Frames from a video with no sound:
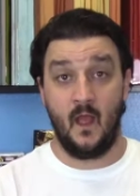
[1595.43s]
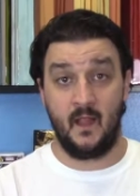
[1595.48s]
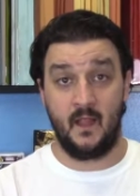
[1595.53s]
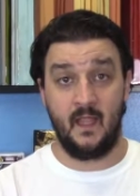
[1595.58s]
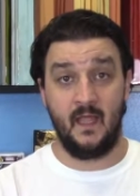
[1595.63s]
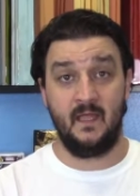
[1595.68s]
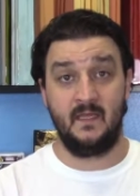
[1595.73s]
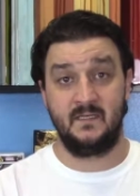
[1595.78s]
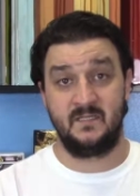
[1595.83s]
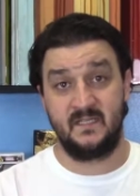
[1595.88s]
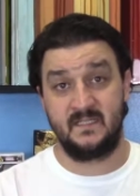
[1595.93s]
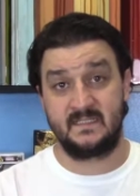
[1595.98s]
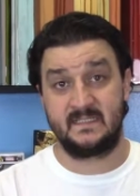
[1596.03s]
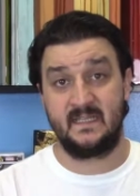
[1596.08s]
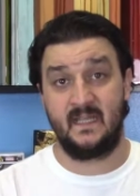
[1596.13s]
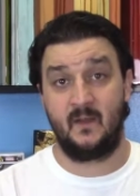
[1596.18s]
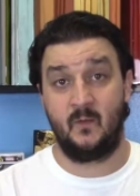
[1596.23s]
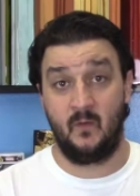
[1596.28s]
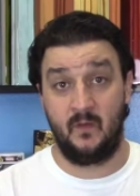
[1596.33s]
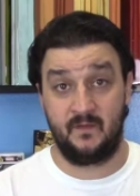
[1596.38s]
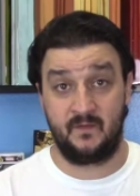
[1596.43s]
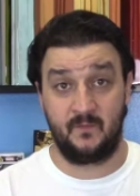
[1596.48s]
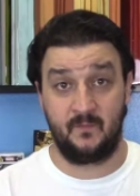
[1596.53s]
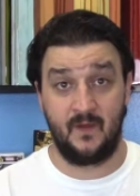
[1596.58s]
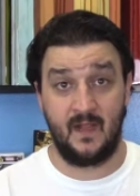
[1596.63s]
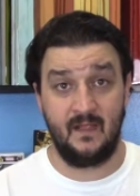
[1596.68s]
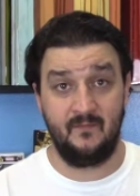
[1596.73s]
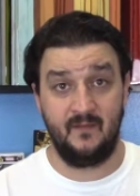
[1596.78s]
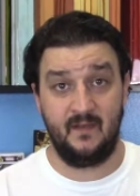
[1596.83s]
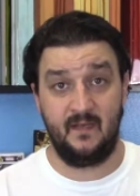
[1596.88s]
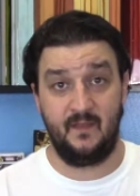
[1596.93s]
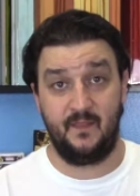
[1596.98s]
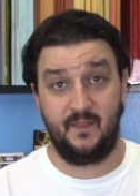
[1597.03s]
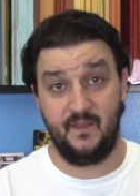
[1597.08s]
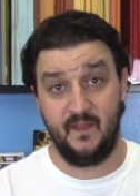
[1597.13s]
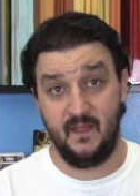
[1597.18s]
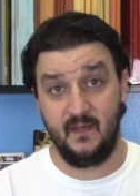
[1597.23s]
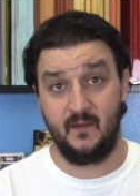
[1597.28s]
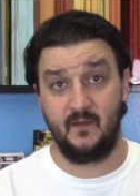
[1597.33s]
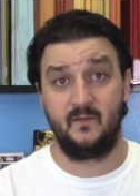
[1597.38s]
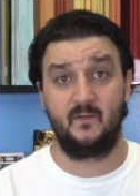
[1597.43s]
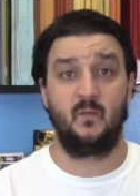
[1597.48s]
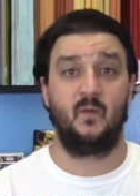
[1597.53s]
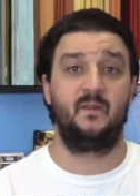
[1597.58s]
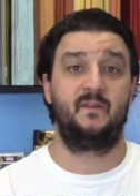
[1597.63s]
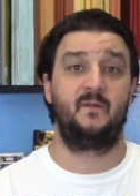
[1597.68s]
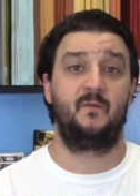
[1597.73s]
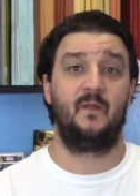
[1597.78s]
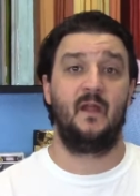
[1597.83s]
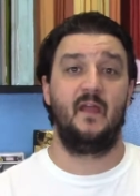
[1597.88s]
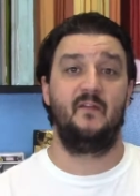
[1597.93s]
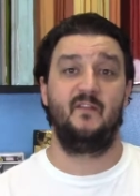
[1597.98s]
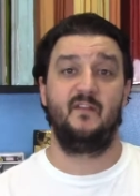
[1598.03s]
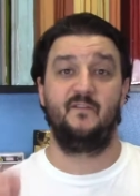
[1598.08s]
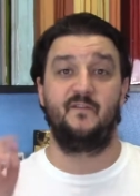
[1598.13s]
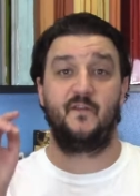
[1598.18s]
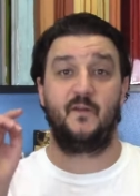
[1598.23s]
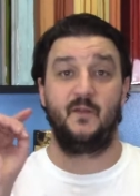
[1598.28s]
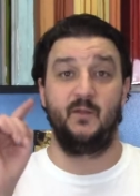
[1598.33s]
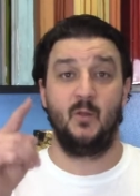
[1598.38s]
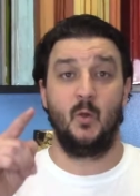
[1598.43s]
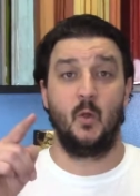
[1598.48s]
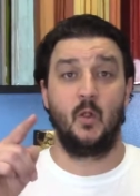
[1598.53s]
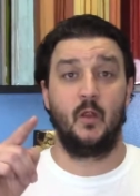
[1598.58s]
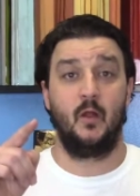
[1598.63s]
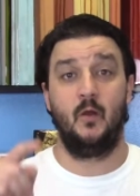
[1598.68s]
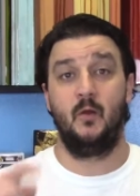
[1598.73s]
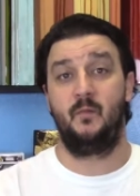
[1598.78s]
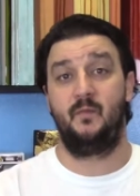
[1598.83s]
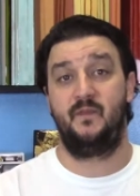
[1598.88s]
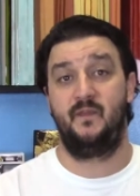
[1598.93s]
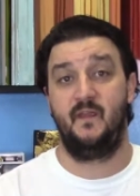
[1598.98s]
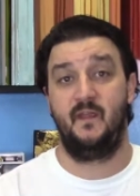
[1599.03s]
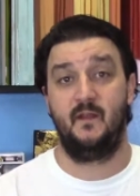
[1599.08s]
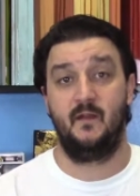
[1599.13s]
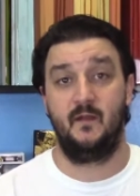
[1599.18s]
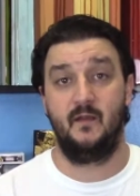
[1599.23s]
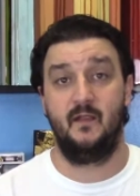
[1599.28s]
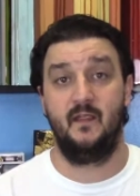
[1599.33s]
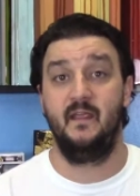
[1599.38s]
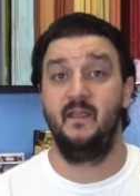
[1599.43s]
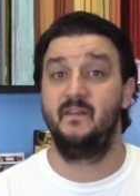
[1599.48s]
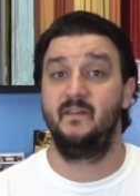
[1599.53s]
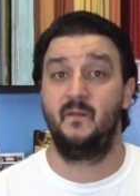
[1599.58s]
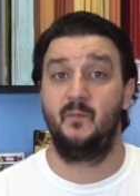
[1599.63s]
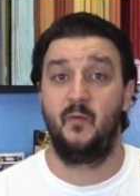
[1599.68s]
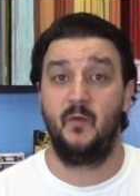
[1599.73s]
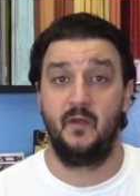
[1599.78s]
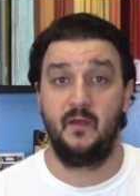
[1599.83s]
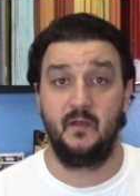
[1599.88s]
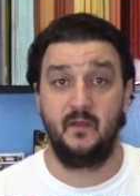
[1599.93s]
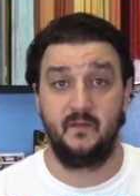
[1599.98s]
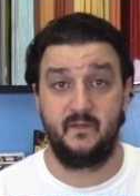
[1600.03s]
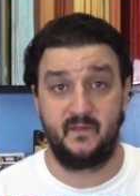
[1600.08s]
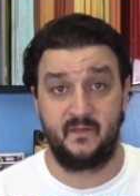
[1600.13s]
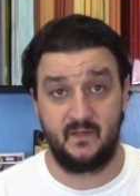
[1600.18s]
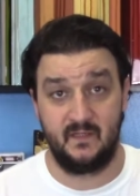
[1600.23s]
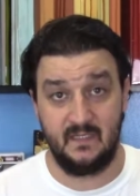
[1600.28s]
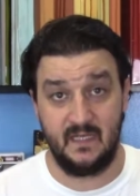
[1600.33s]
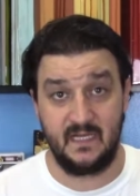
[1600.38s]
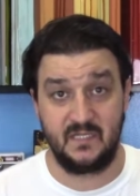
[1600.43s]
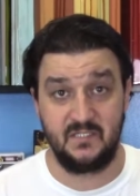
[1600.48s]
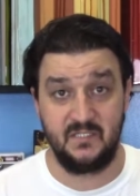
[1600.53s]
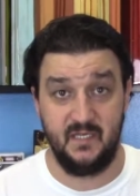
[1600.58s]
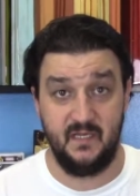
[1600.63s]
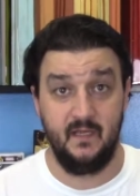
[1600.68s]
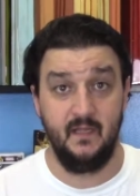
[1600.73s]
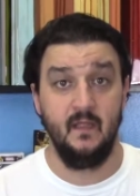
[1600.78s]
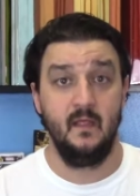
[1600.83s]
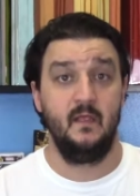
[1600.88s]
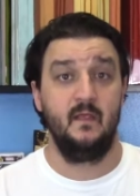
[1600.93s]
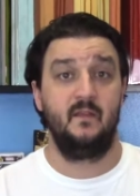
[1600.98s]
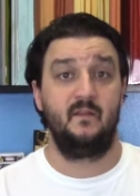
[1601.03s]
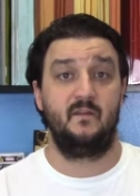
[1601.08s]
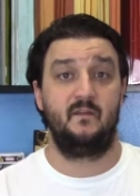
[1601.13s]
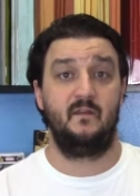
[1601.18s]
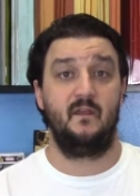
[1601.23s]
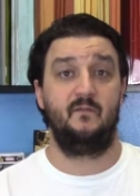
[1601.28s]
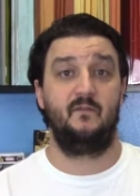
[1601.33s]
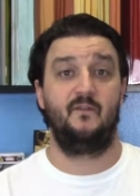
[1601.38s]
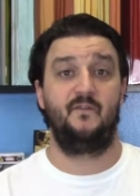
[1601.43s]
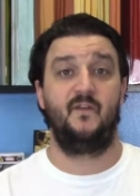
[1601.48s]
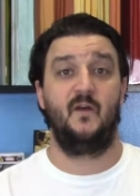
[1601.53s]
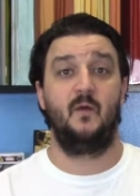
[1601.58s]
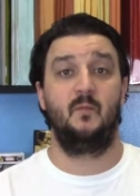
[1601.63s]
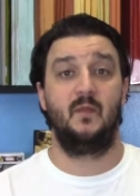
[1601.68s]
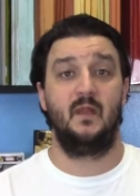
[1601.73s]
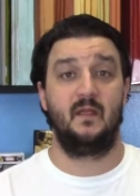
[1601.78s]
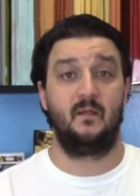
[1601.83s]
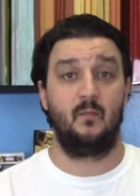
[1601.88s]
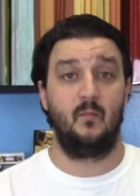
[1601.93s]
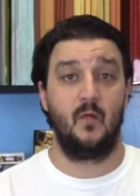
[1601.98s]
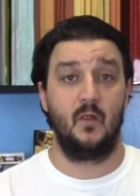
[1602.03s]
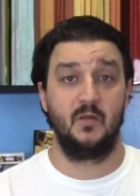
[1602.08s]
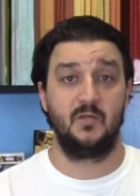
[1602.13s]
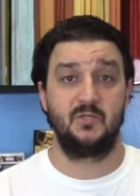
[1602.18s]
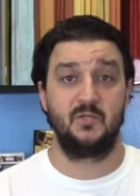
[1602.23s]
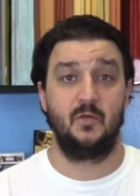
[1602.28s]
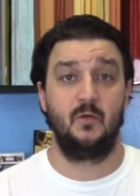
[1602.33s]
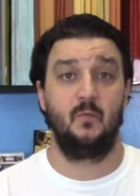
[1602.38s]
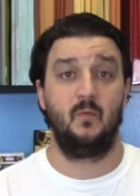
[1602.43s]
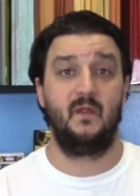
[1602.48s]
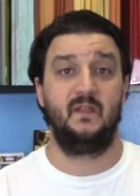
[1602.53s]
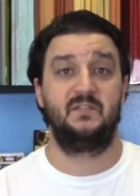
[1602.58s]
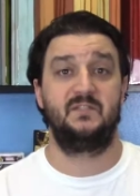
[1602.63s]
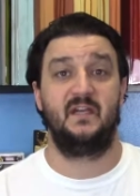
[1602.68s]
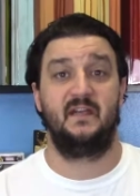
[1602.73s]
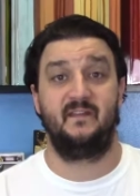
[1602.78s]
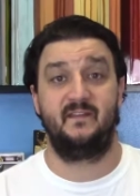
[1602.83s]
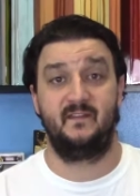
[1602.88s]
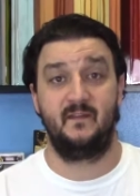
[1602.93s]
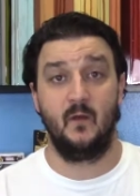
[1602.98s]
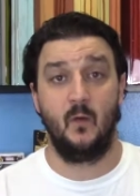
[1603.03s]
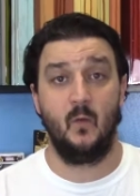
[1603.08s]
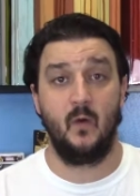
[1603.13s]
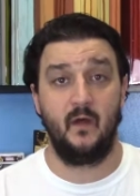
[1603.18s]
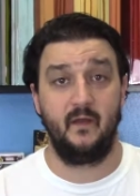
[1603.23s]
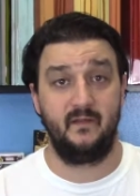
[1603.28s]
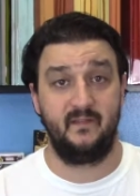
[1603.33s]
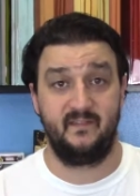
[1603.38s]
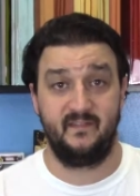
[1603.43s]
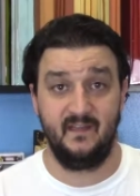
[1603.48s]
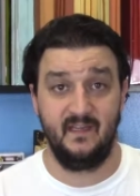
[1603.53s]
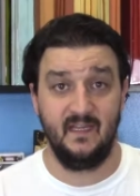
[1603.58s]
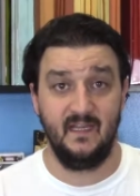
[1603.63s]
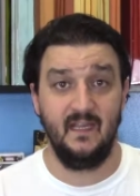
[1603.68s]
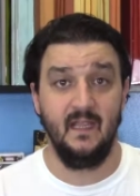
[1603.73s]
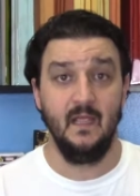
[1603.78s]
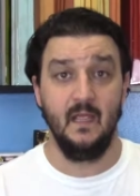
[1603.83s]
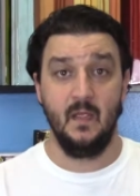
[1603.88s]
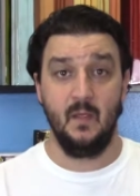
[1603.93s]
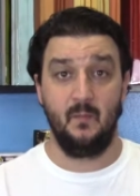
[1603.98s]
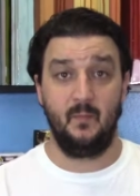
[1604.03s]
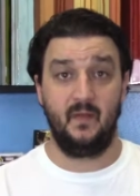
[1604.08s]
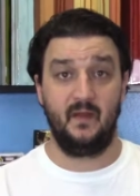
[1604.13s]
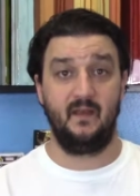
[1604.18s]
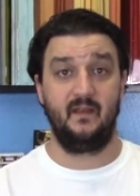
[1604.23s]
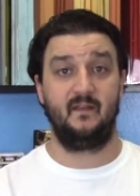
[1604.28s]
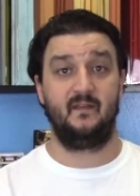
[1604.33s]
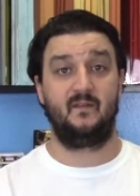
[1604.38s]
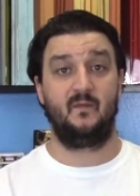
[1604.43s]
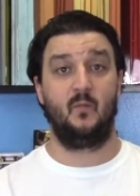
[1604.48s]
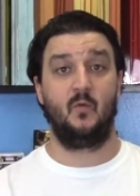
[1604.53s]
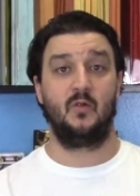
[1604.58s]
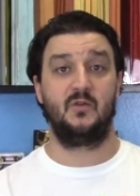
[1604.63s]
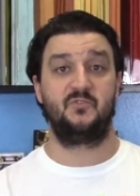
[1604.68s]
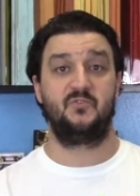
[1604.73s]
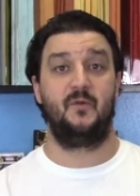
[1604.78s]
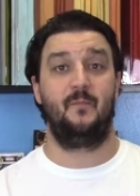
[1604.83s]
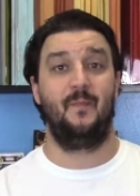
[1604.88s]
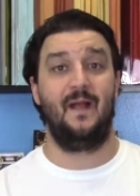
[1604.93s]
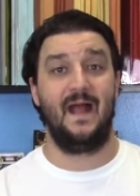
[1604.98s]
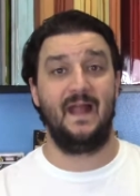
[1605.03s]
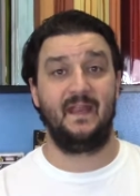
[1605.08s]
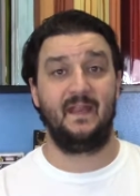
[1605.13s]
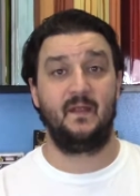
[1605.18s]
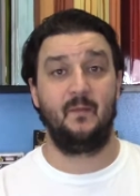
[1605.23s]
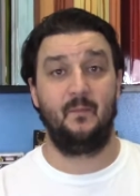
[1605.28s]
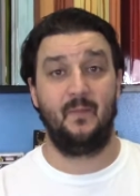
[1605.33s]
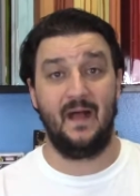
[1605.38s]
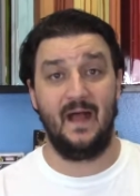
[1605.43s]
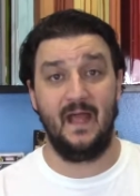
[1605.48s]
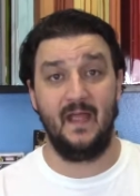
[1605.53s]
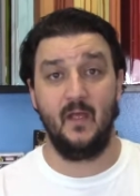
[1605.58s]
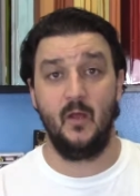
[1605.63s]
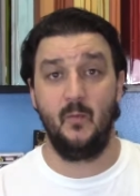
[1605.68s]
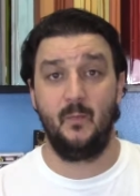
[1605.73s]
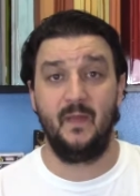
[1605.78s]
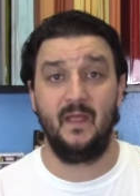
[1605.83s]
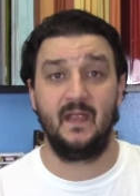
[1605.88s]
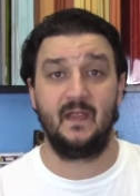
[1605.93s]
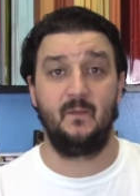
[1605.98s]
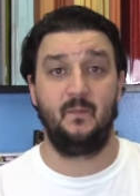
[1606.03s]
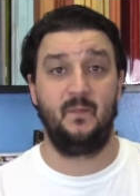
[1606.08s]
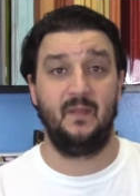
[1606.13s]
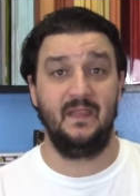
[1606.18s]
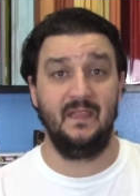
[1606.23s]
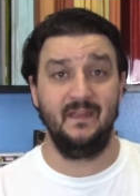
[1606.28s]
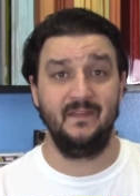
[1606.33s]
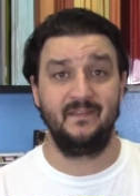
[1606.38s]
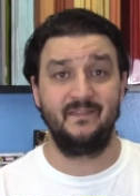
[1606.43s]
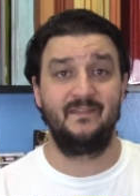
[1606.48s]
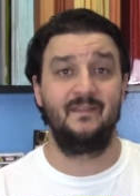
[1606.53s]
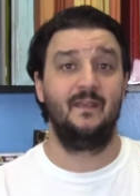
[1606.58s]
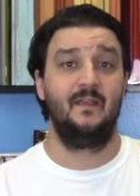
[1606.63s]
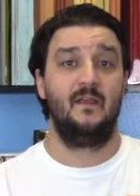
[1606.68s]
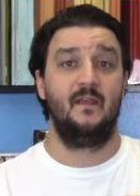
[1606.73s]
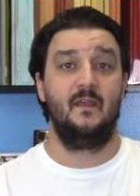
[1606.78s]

Again, just like what's arriving in theaters, what's arriving for your home theater is a pretty good selection. So you have a film like Marshall, which I still want to see, but it is a more dramatic biopic piece.